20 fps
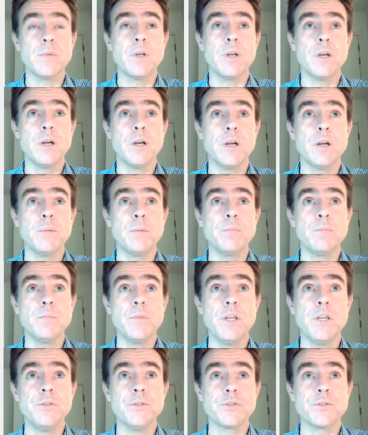
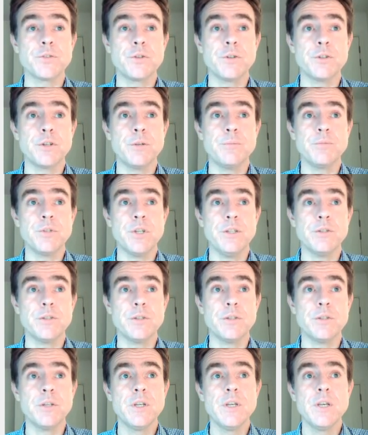in the sinogram
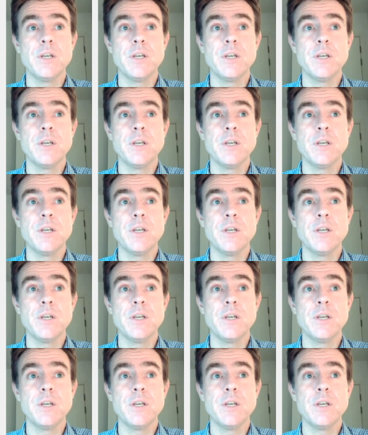data,